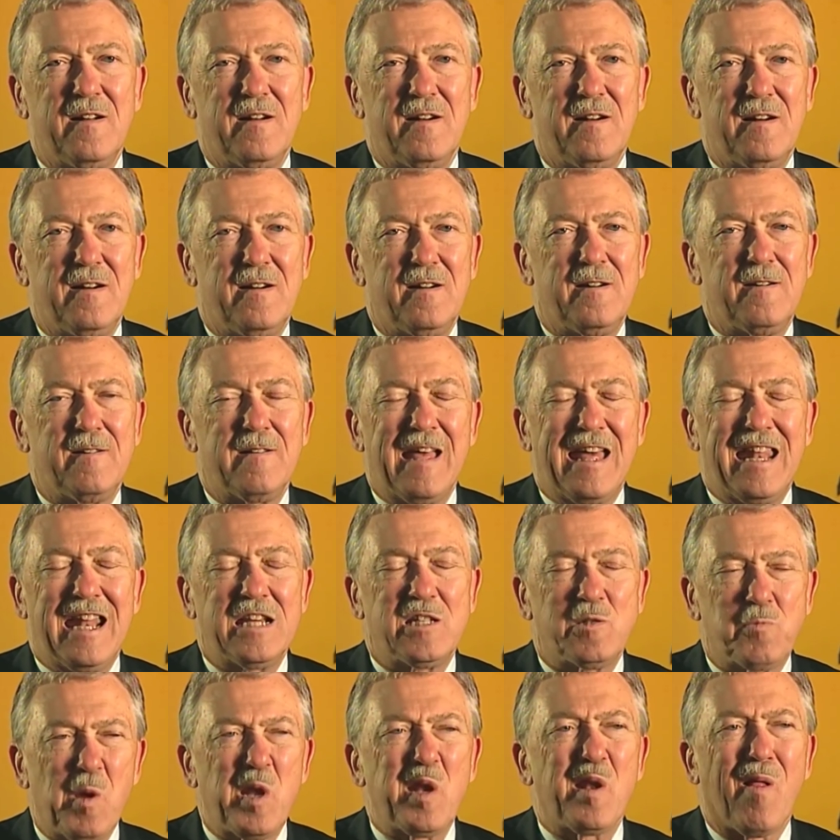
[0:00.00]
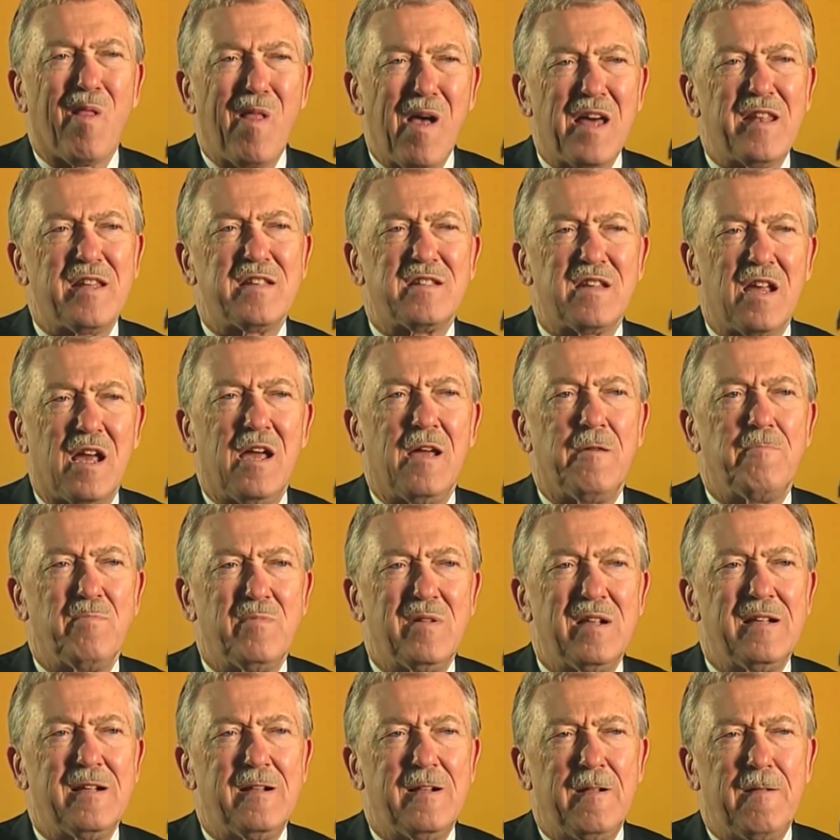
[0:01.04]
Uh, and I spend a lot of time
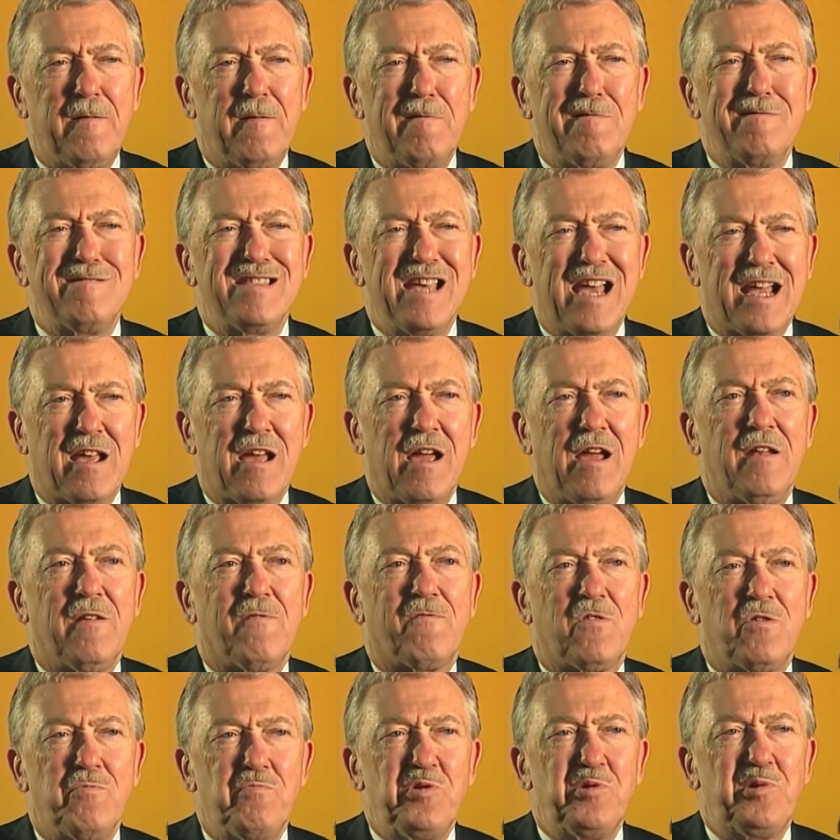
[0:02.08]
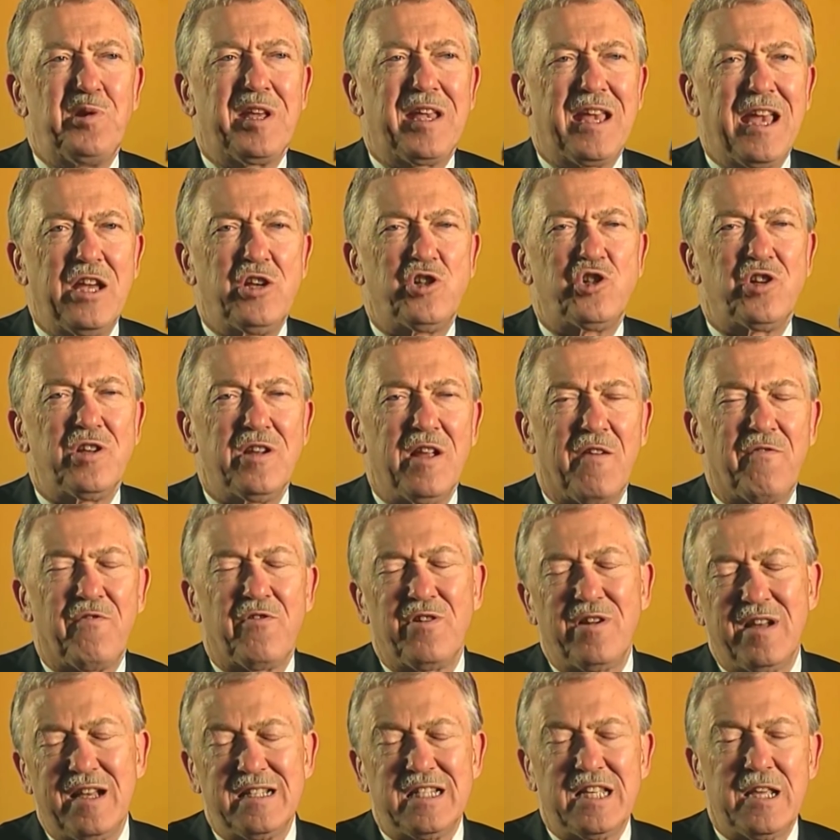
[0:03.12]
in that kind of communication
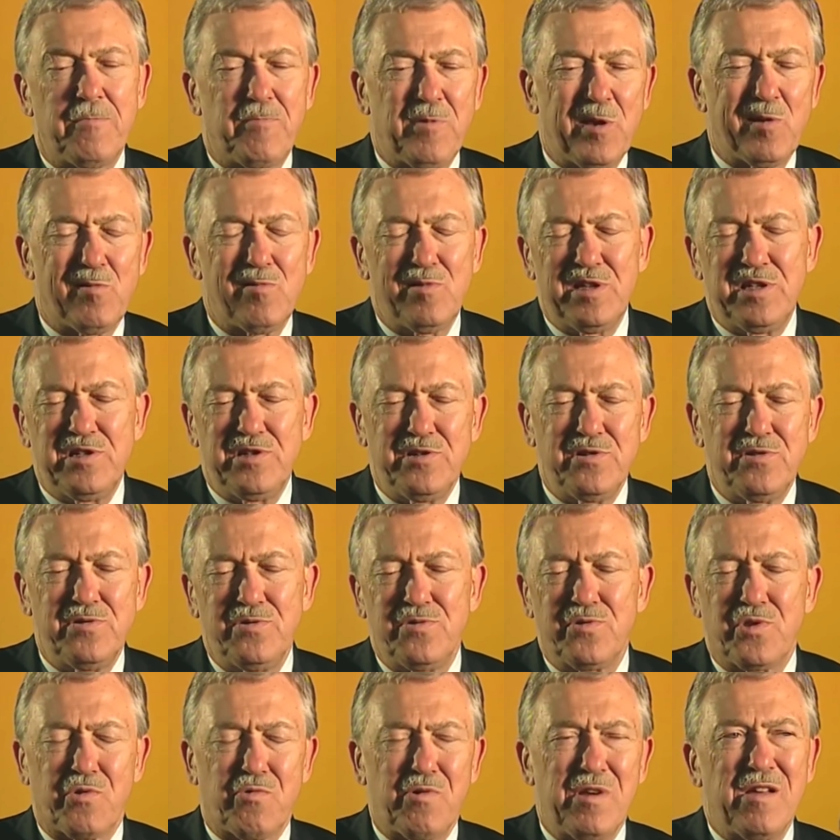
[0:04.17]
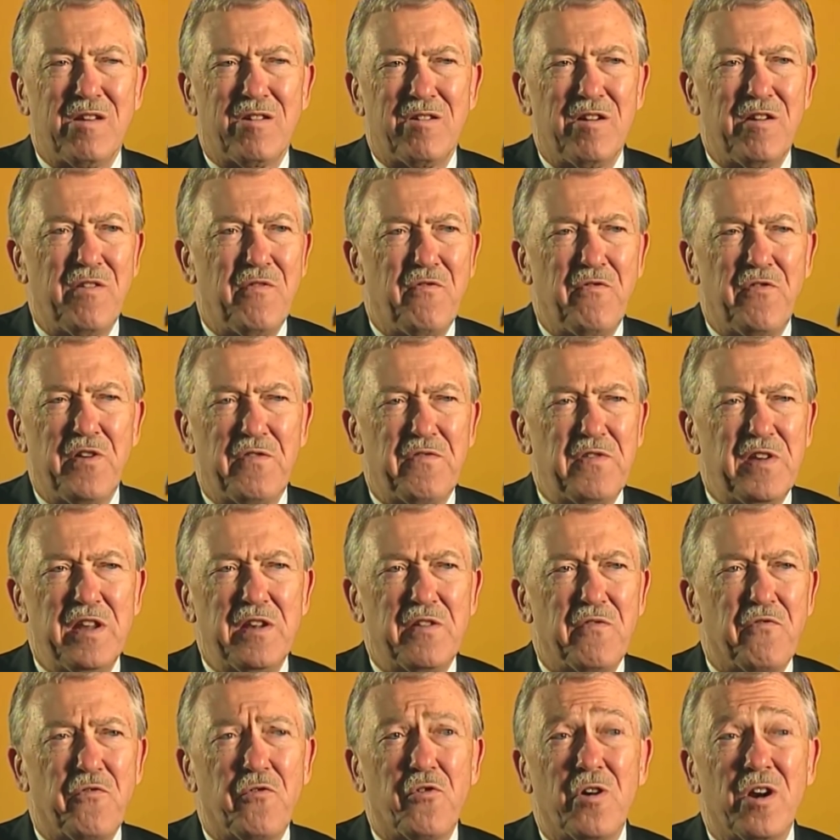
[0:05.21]
effort. I typically do 350
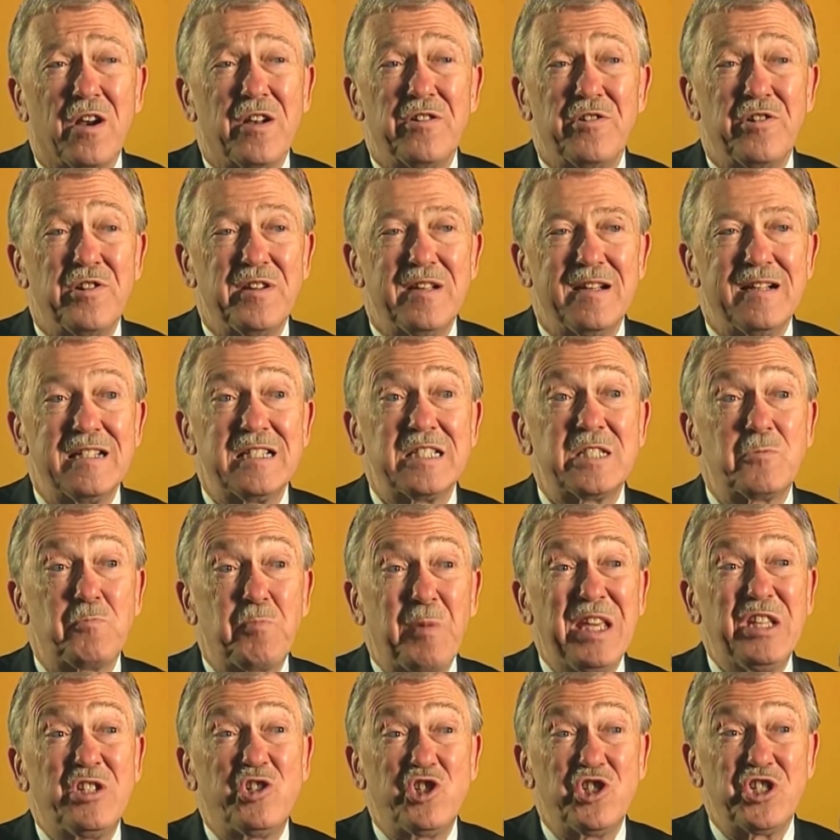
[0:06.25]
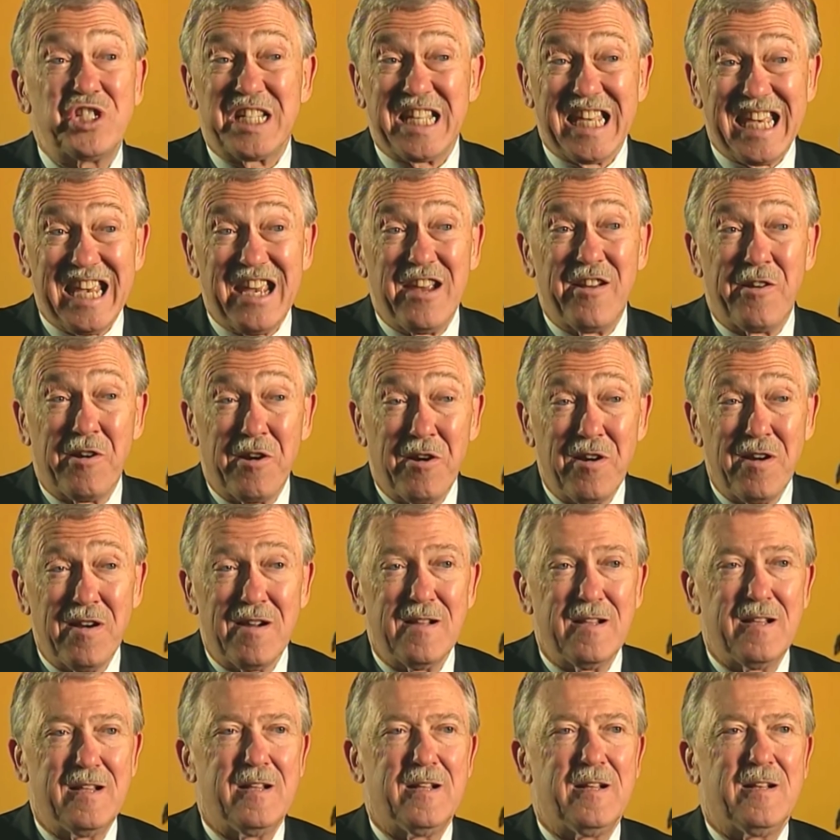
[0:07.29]
to 400 speeches a year.
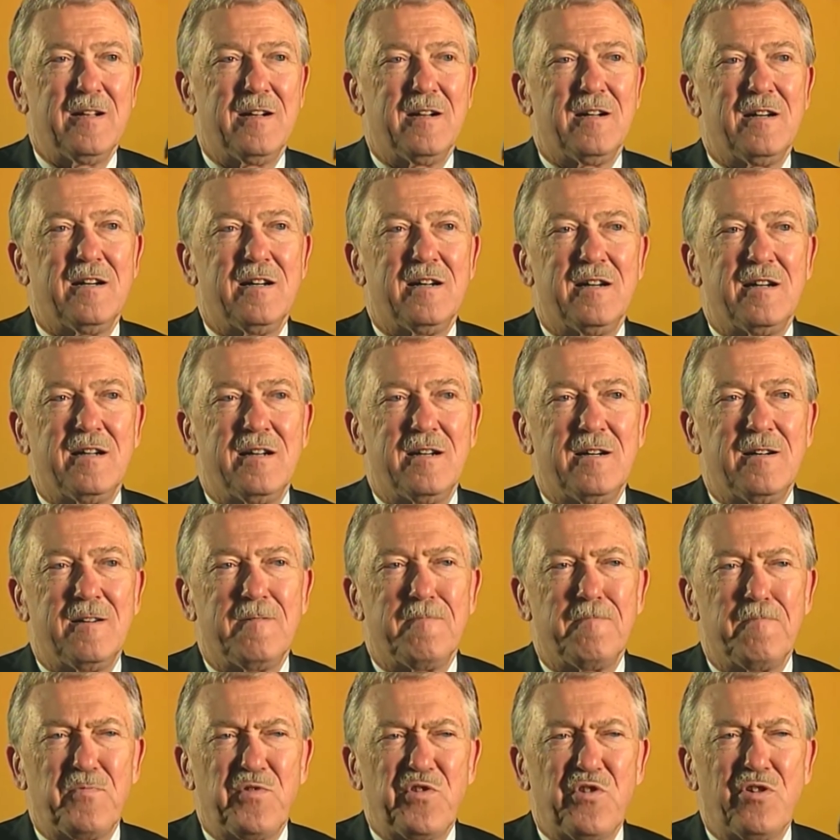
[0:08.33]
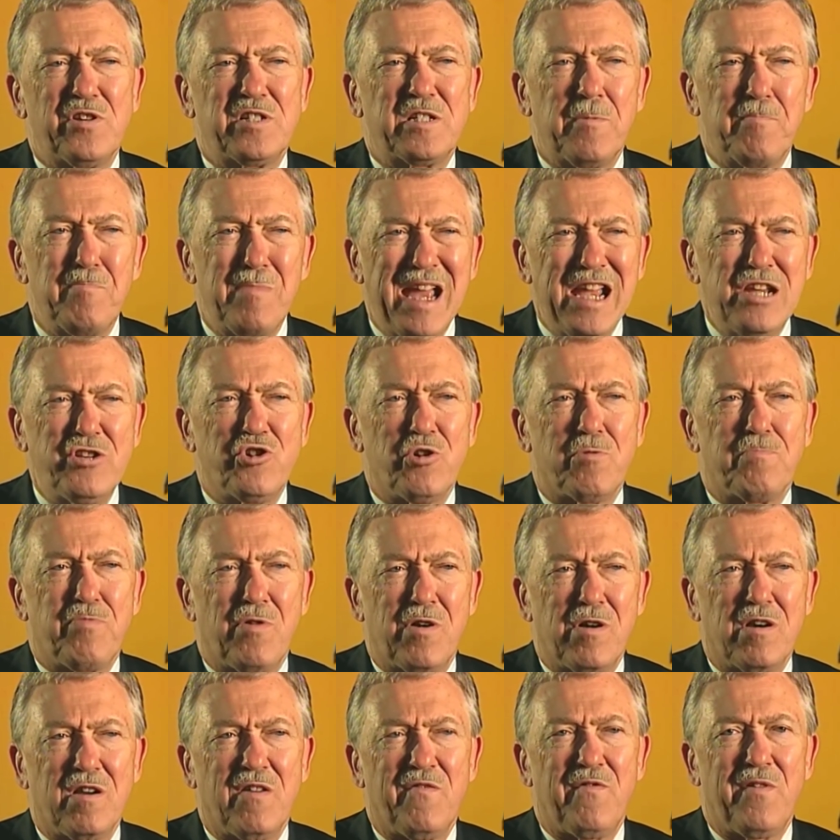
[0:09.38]
Uh, so it's a major
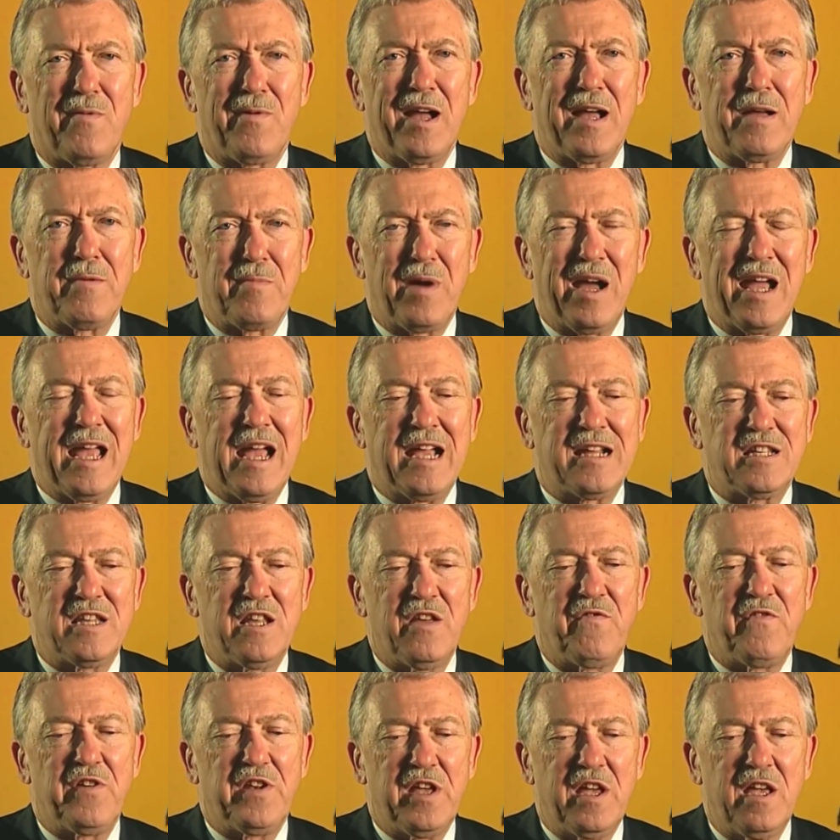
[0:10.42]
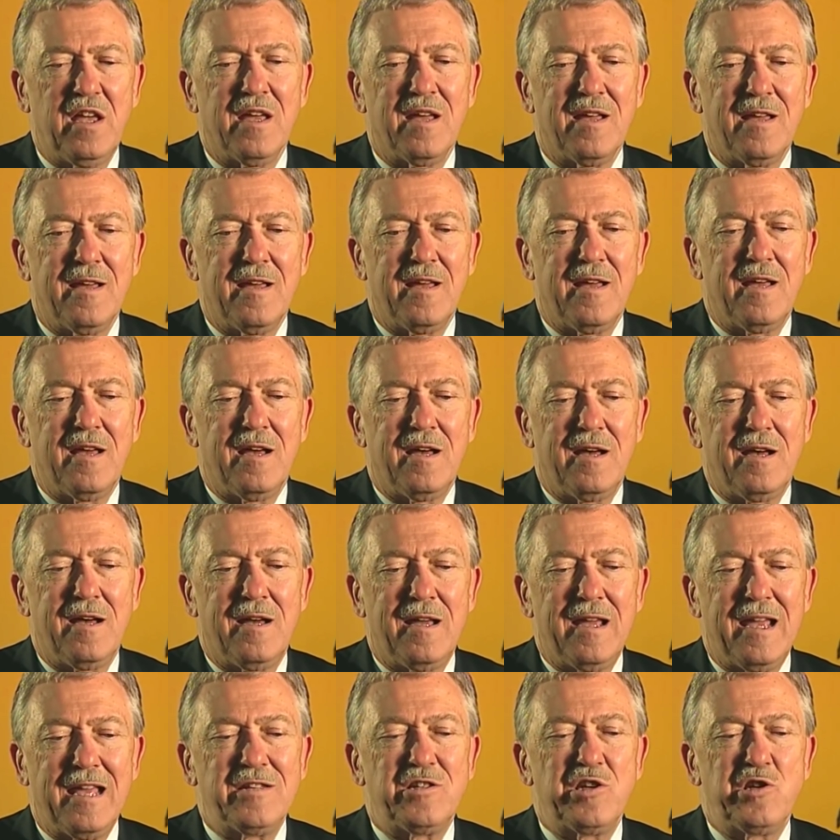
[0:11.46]
part of my, my activity. Uh,
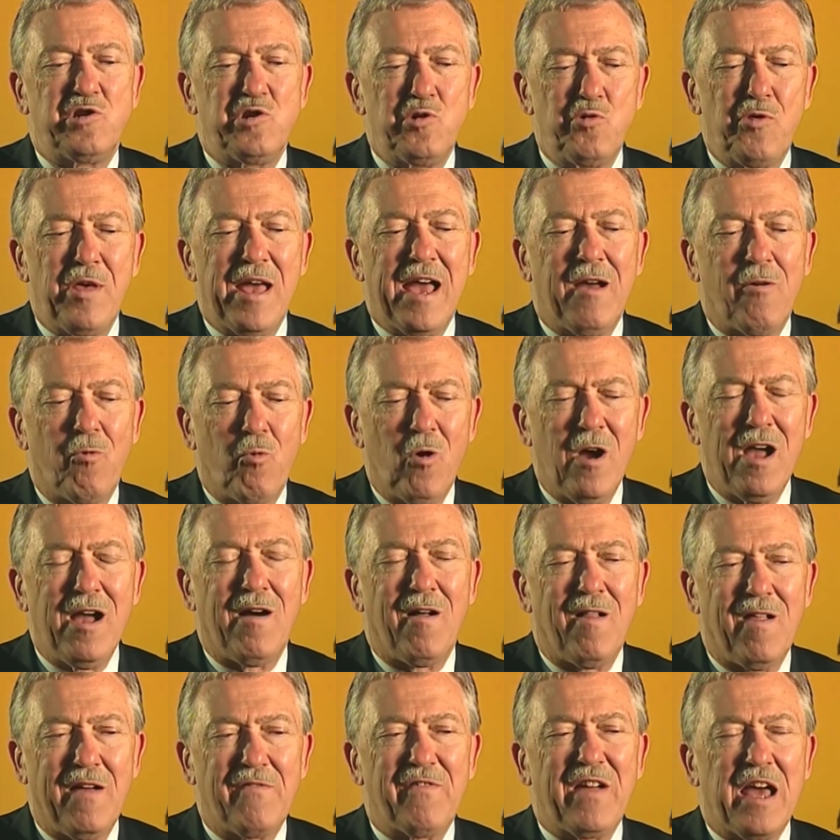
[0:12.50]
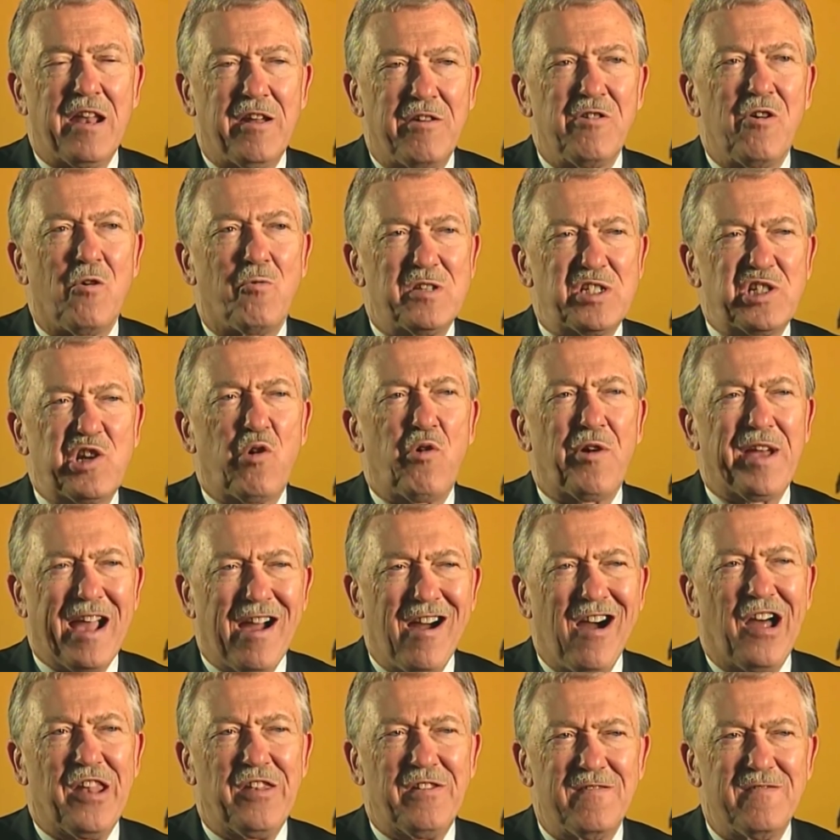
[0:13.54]
and to do that well, I've got to know what's going
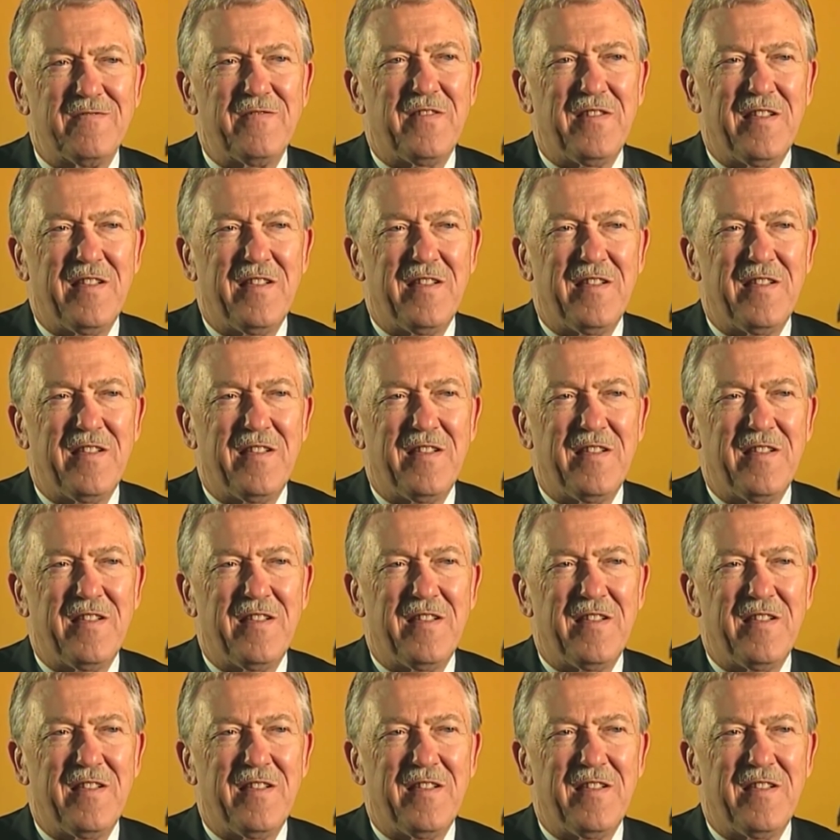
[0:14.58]
on